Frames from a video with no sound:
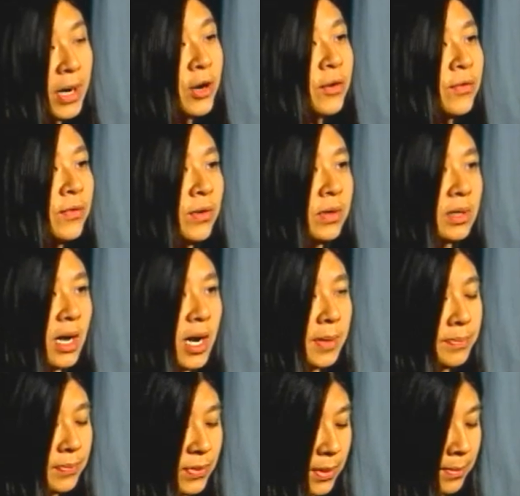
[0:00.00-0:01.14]
barefoot
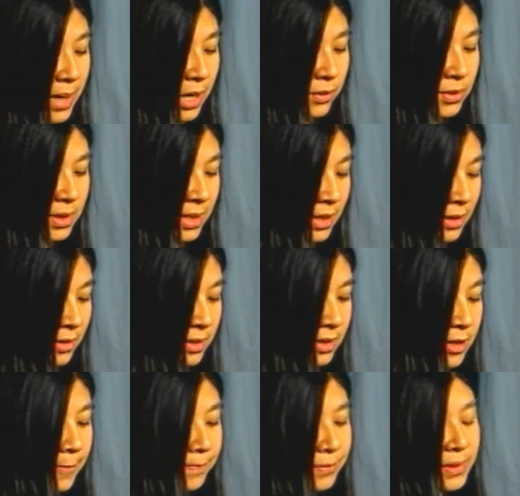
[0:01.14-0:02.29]
up the mountains
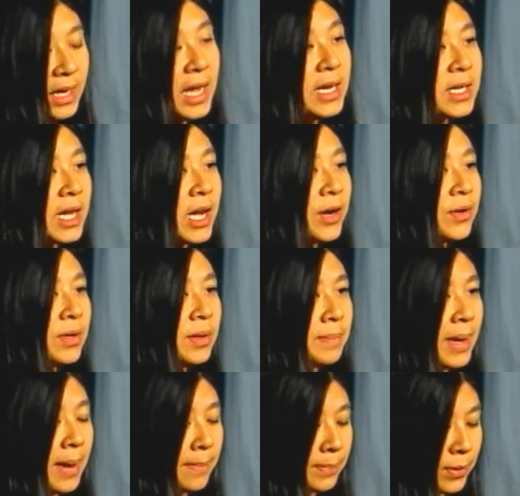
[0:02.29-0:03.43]
and carry
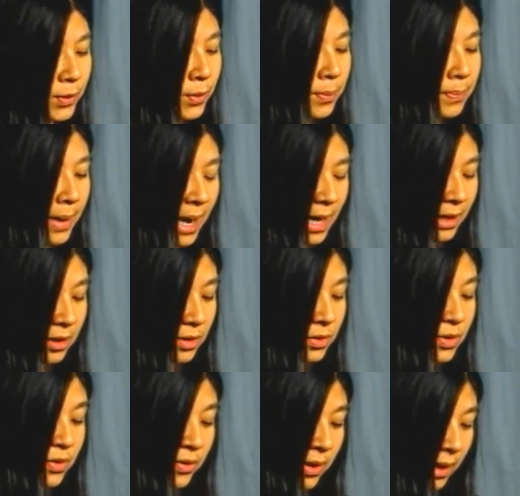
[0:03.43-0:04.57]
bamboo back
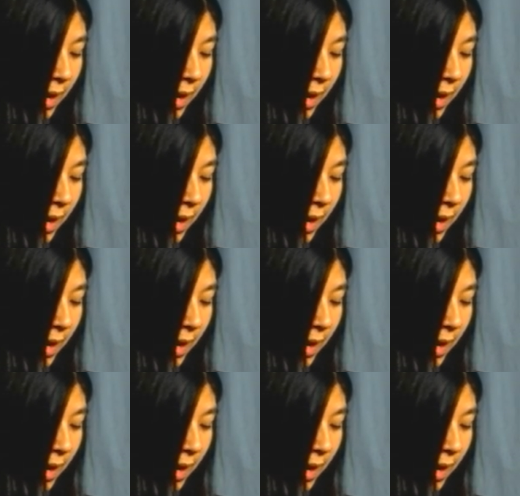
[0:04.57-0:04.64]
to the